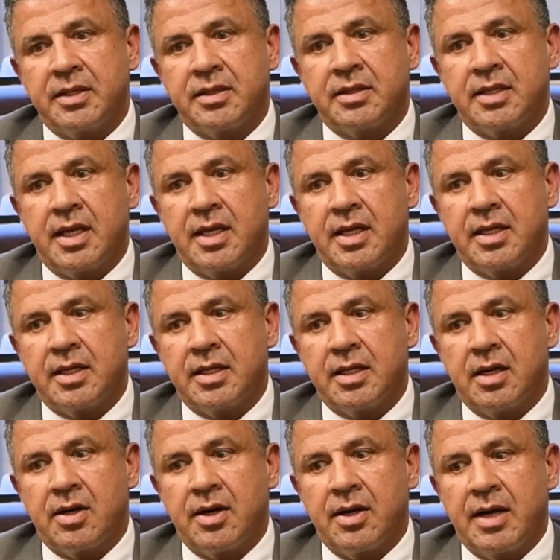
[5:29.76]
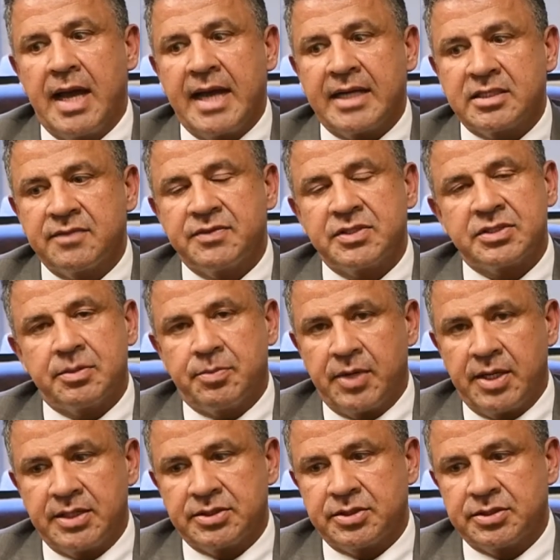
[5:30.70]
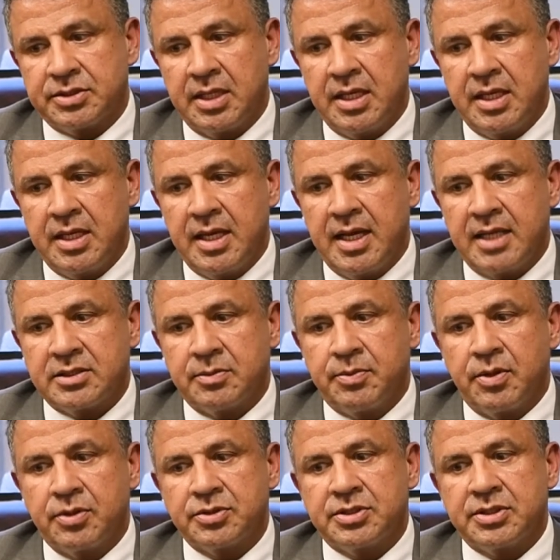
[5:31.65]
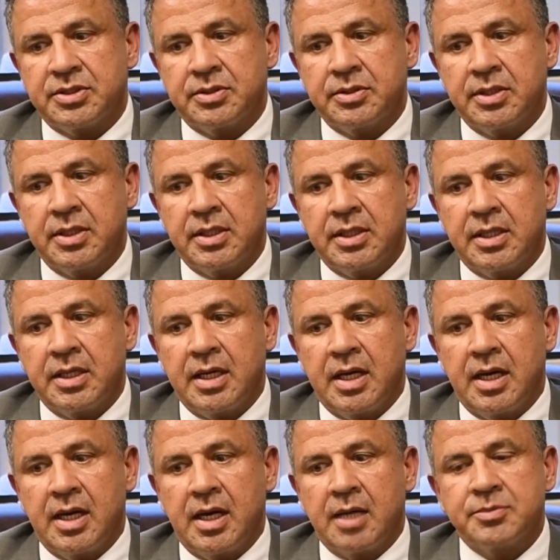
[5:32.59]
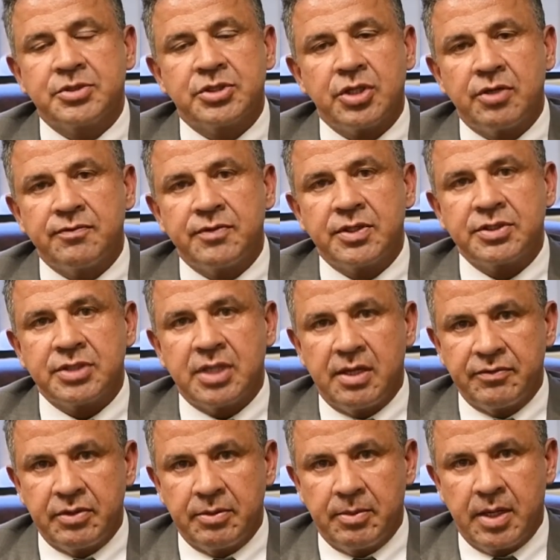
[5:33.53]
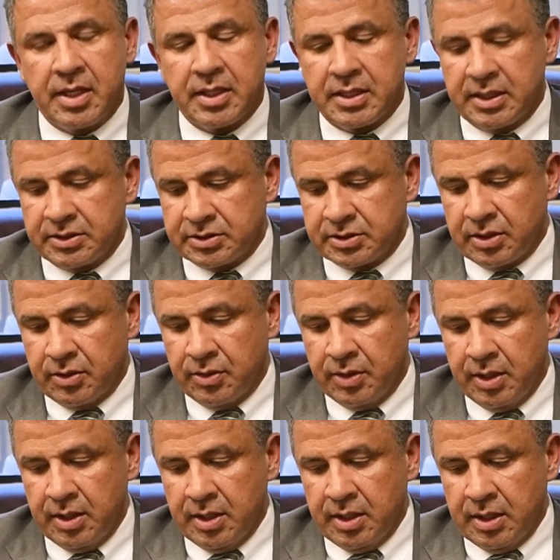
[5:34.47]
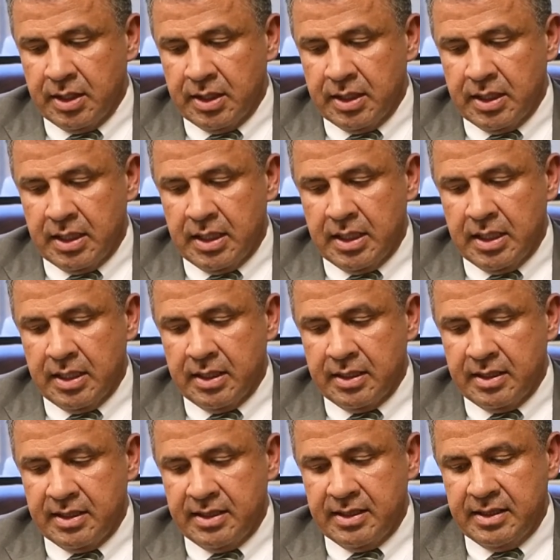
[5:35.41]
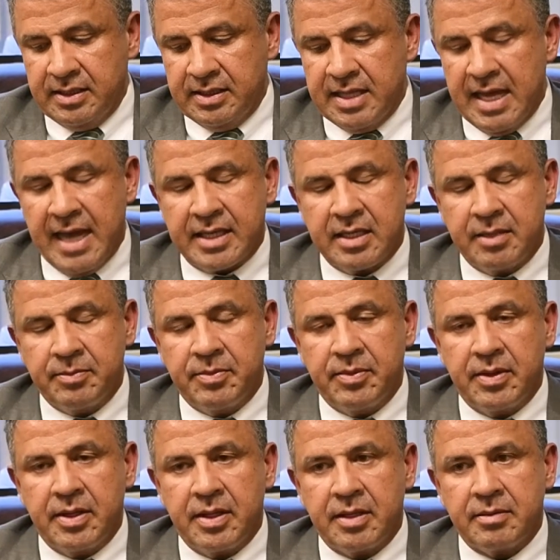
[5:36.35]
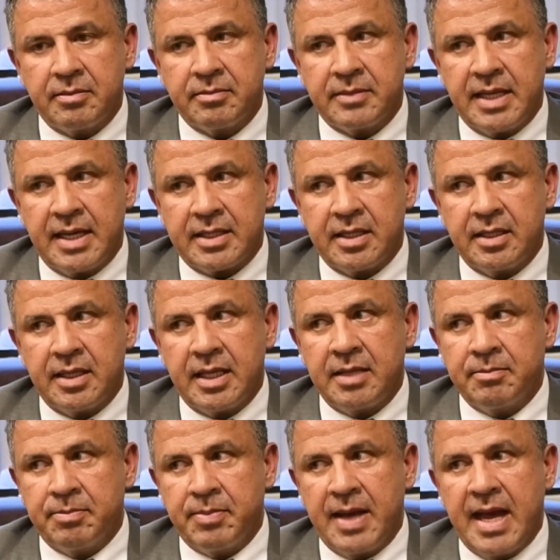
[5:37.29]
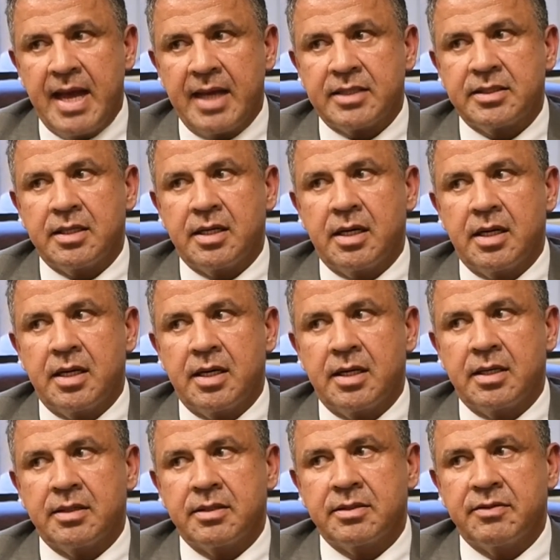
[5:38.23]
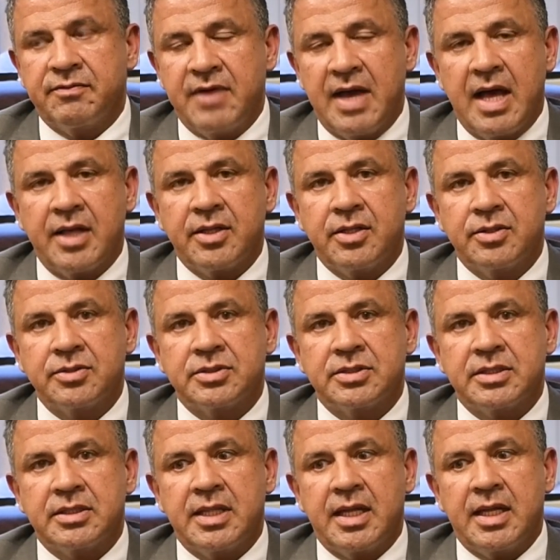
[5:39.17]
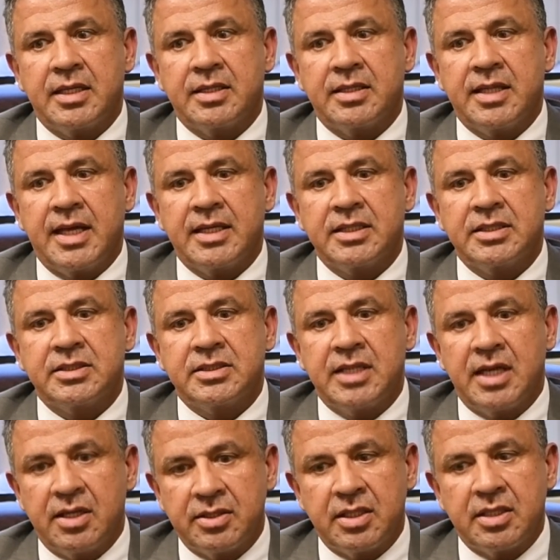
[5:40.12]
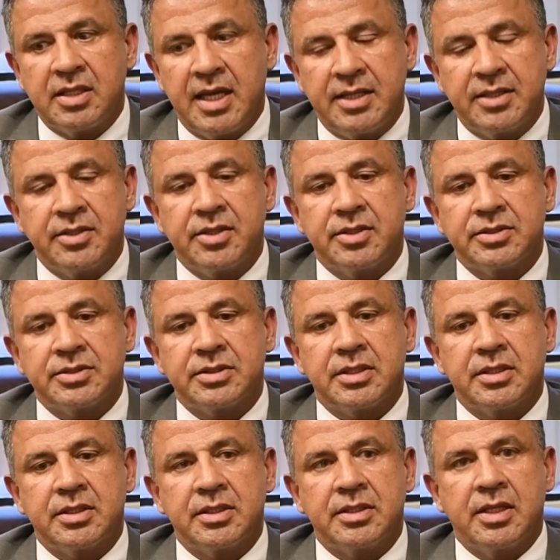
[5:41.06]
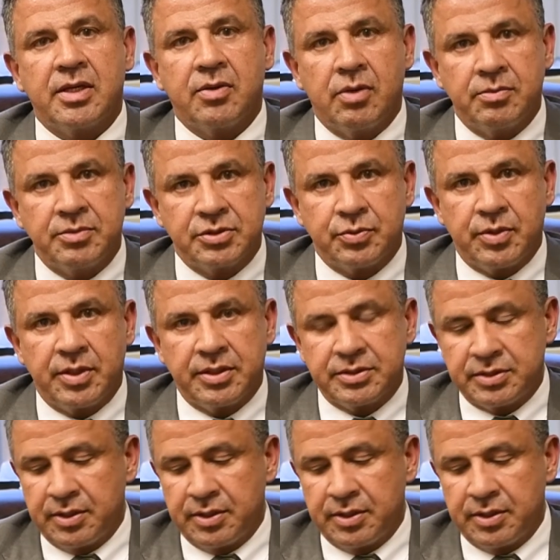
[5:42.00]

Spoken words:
They are activist appraisers as opposed to observers of the market. So that can impact the values that they tell the lenders the home is worth.